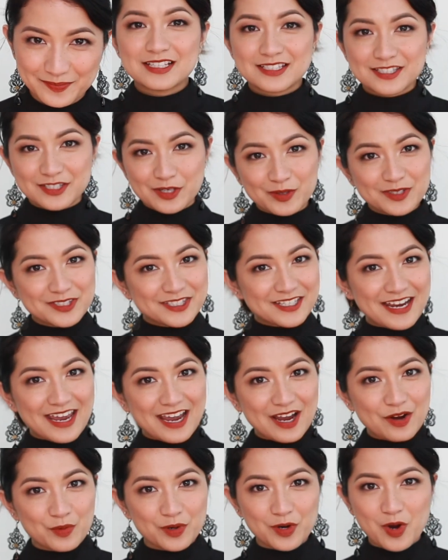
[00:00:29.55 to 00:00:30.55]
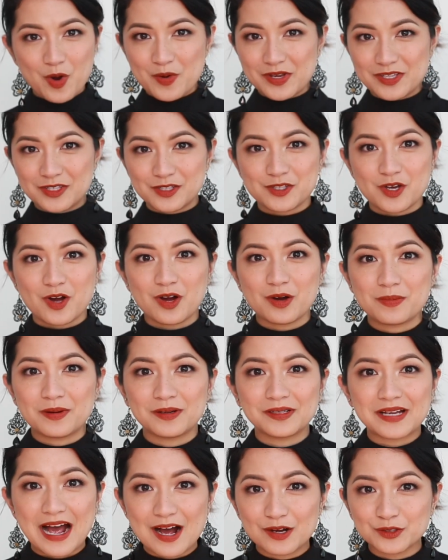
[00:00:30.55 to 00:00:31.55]
So today we're going to talk
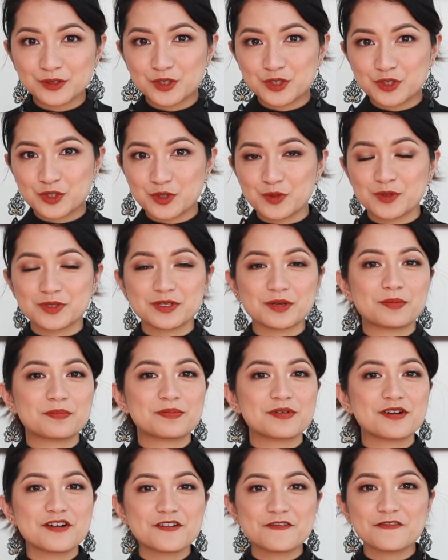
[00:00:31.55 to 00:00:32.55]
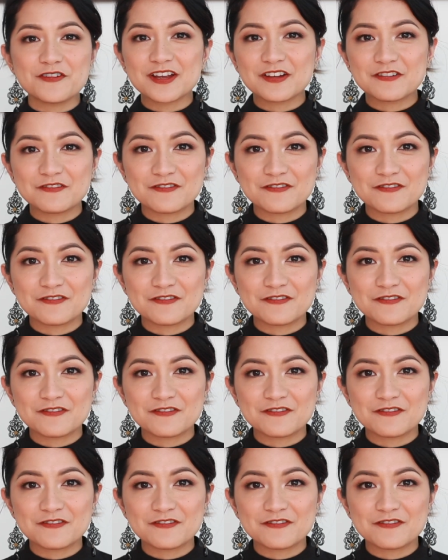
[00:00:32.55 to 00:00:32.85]
about how to choose the perfect